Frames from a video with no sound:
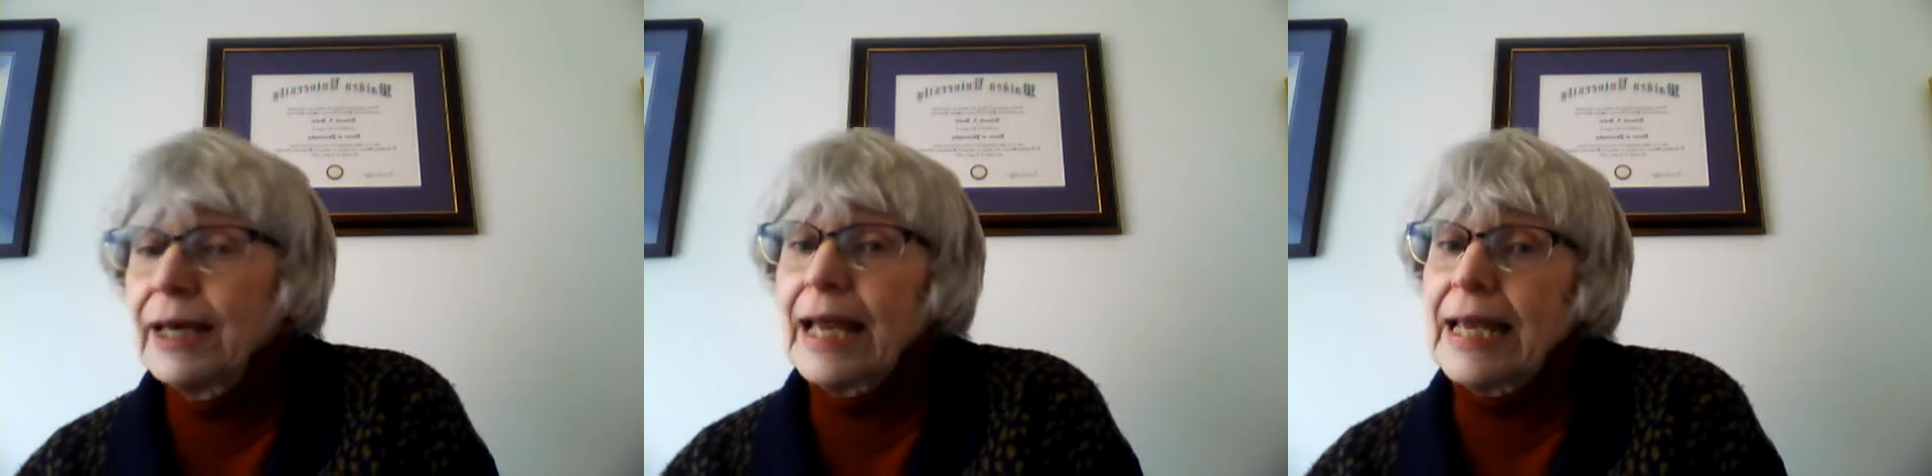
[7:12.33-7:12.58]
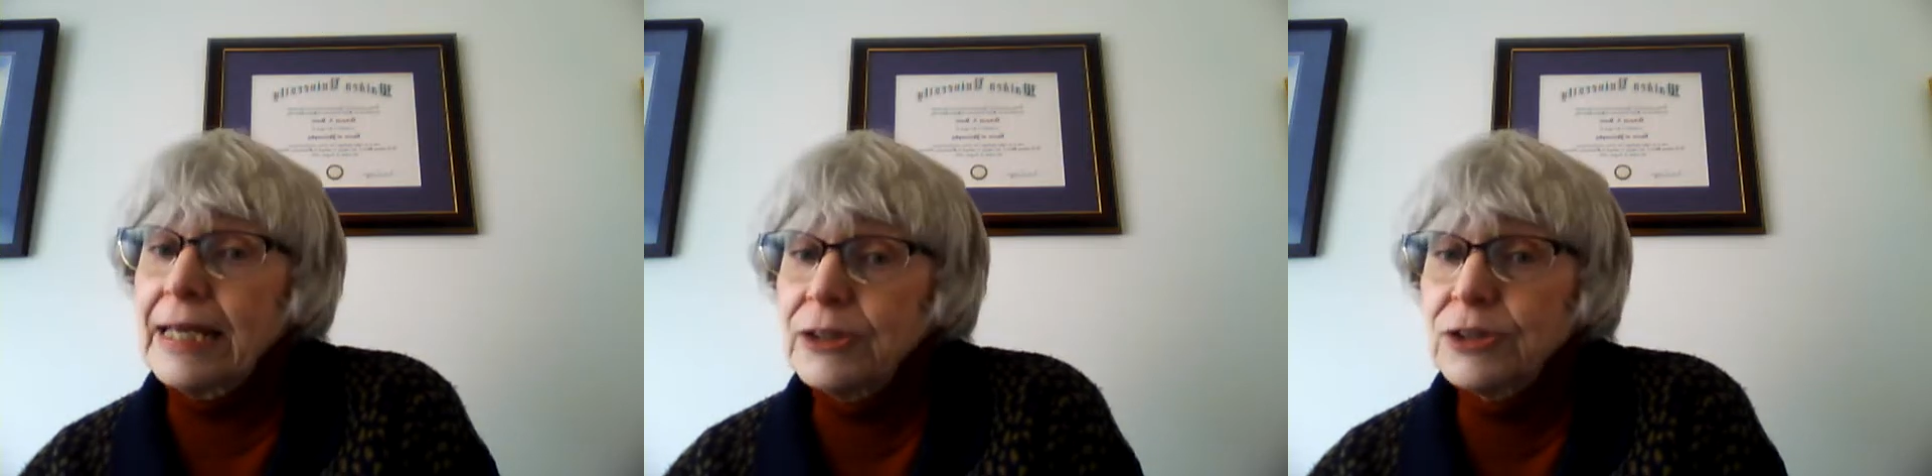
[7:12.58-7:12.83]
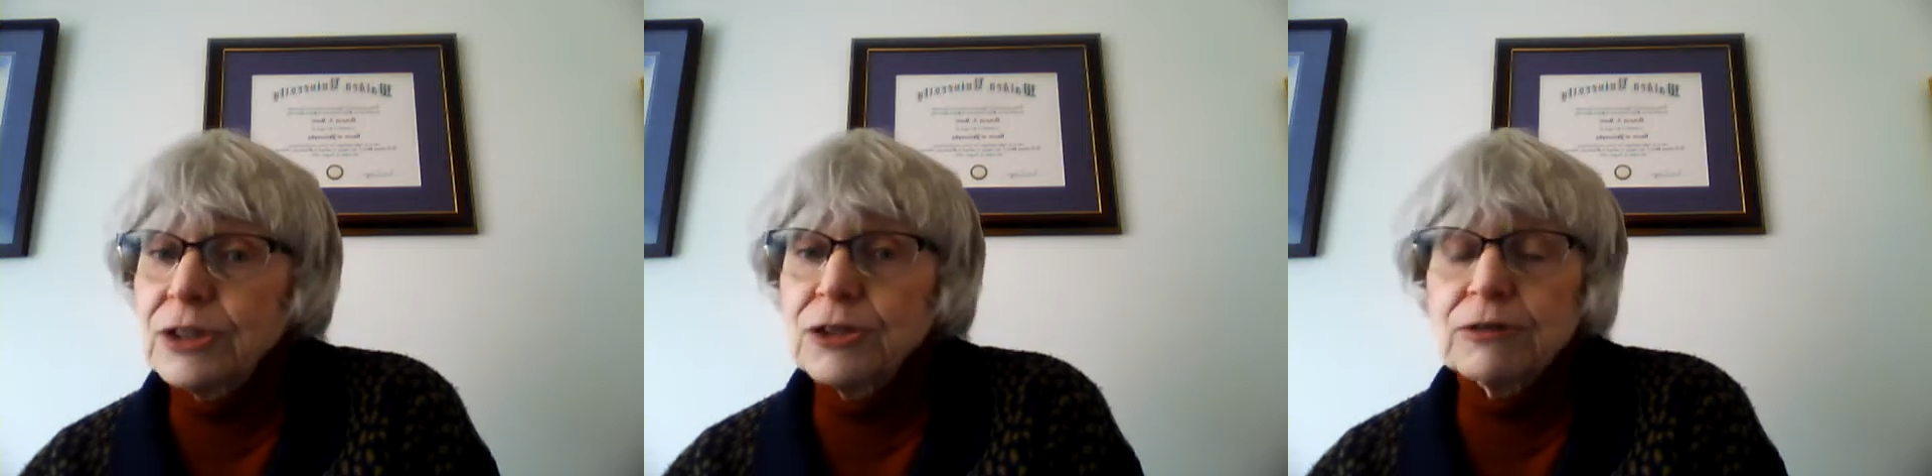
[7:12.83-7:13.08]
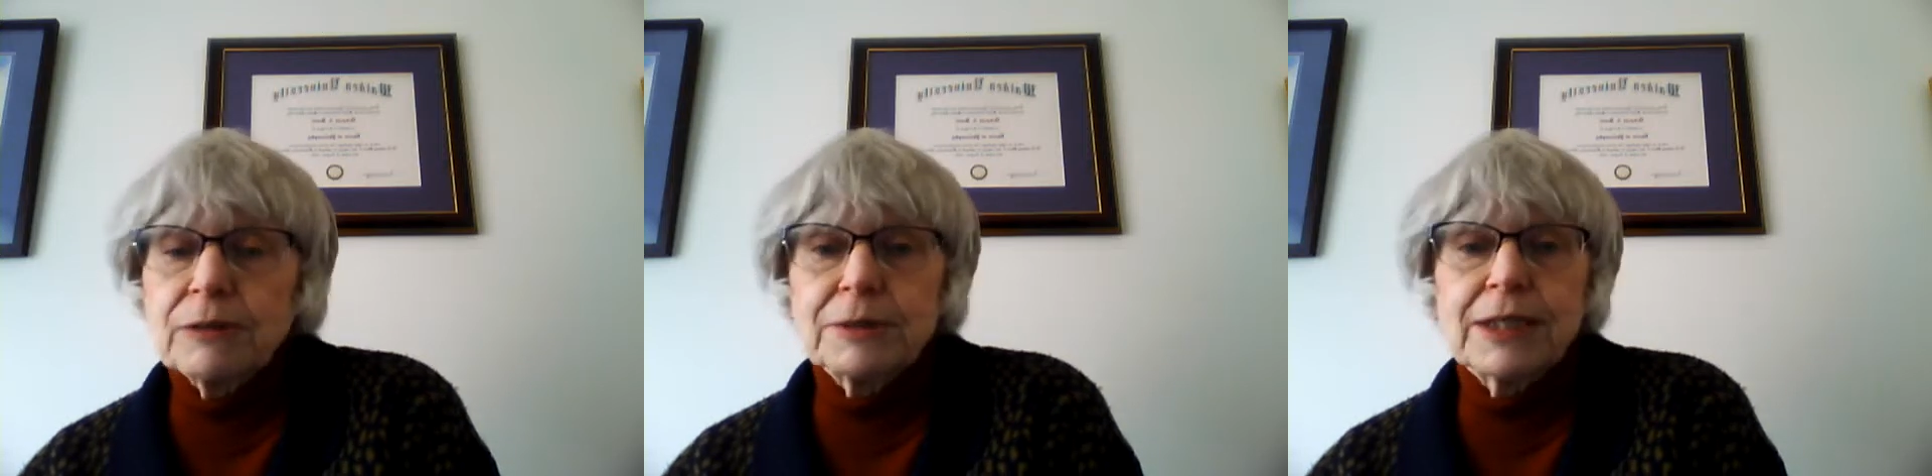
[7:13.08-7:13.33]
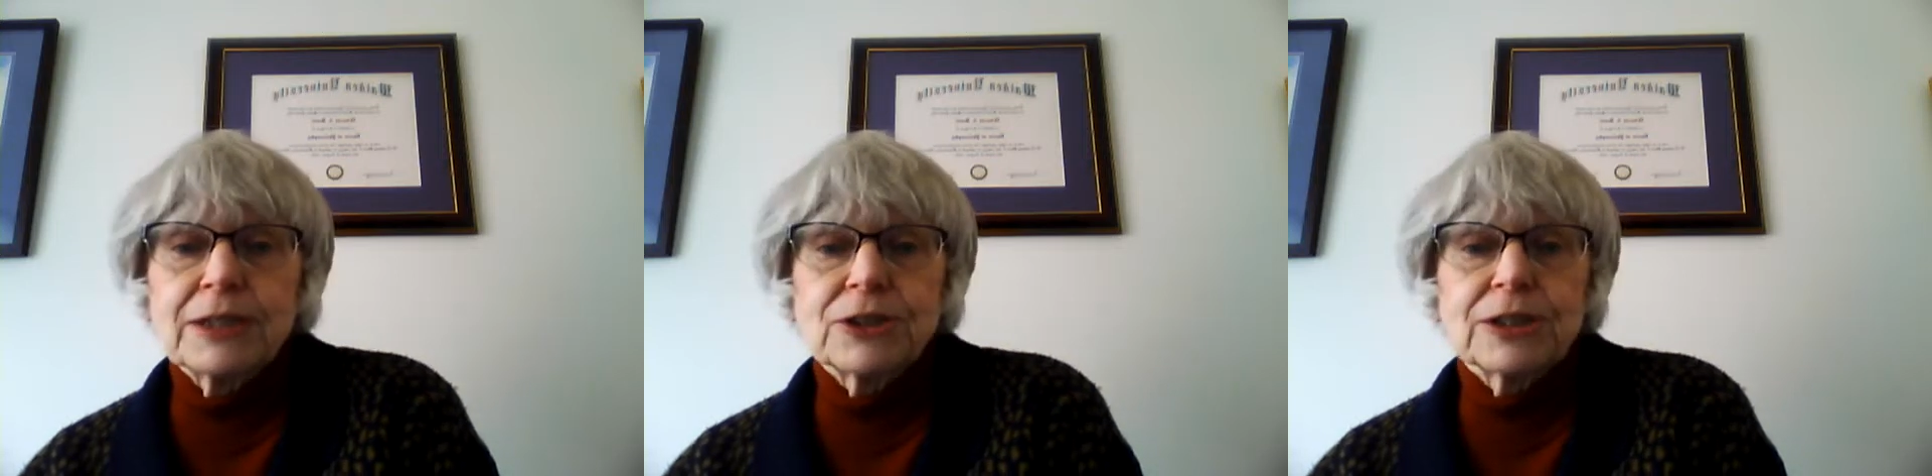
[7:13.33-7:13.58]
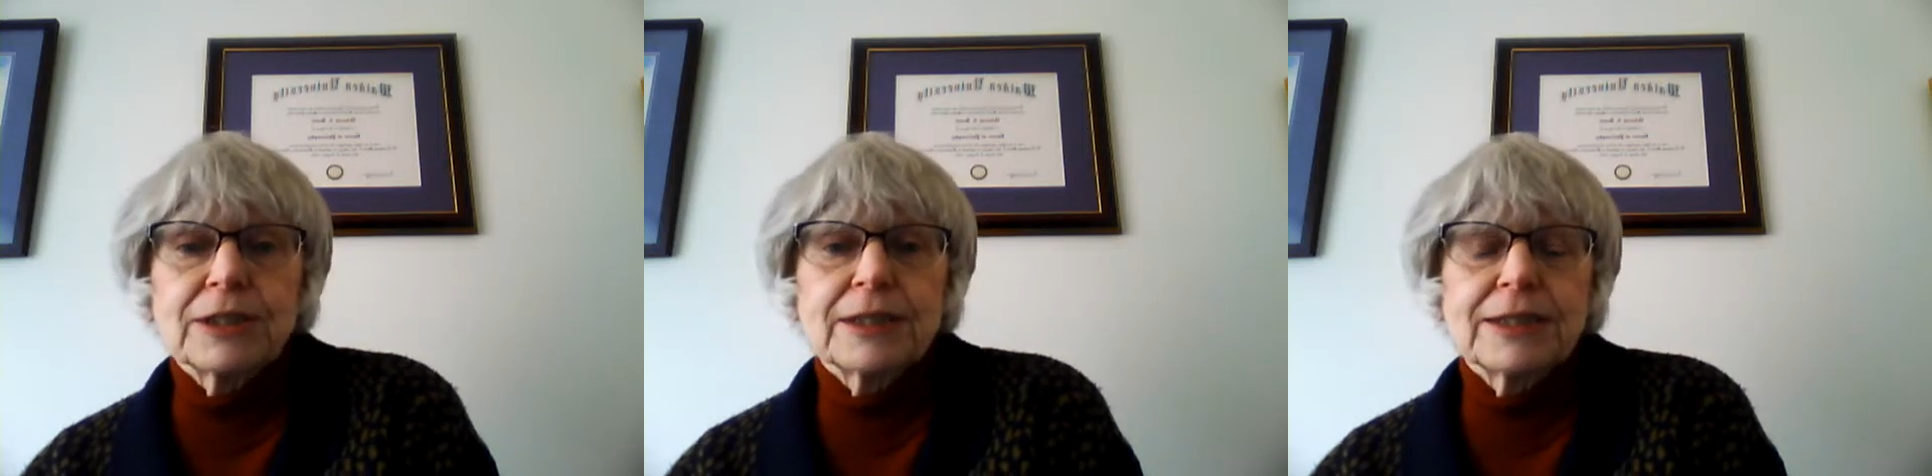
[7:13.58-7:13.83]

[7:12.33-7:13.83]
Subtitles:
Age discrimination